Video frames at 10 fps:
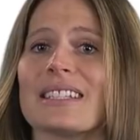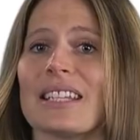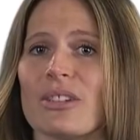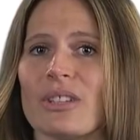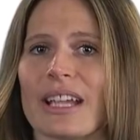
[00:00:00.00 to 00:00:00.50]
a
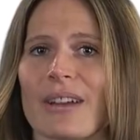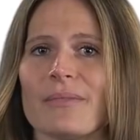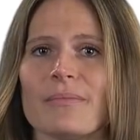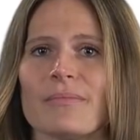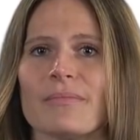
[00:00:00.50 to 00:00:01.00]
single
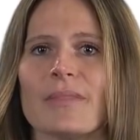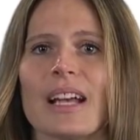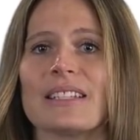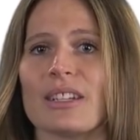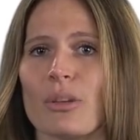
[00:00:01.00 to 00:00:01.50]
account,
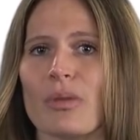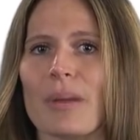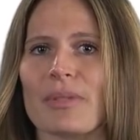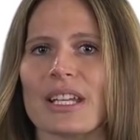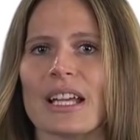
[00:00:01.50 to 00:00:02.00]
a single
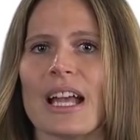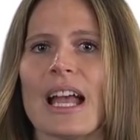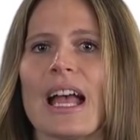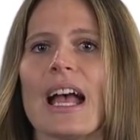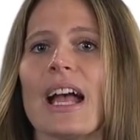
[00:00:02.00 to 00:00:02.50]
property,
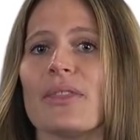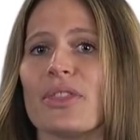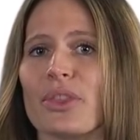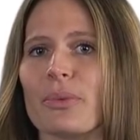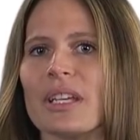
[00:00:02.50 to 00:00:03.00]

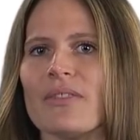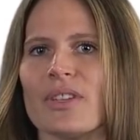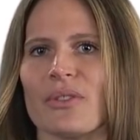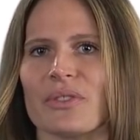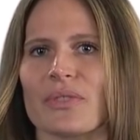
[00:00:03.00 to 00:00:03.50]
and three
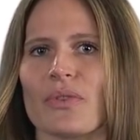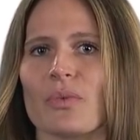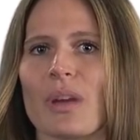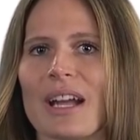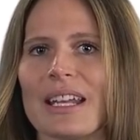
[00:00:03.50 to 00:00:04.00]
views
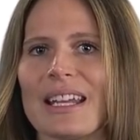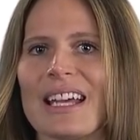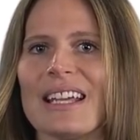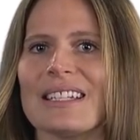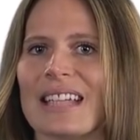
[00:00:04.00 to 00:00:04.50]
for raw
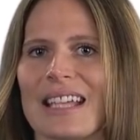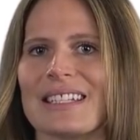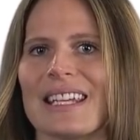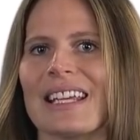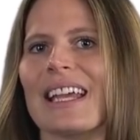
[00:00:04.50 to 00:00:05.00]
data,
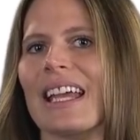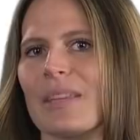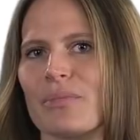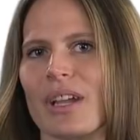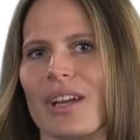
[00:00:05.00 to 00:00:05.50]
testing,
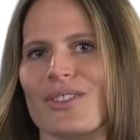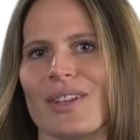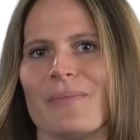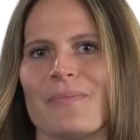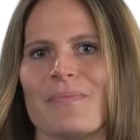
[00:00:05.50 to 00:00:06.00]
and
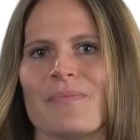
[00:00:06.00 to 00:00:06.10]
production.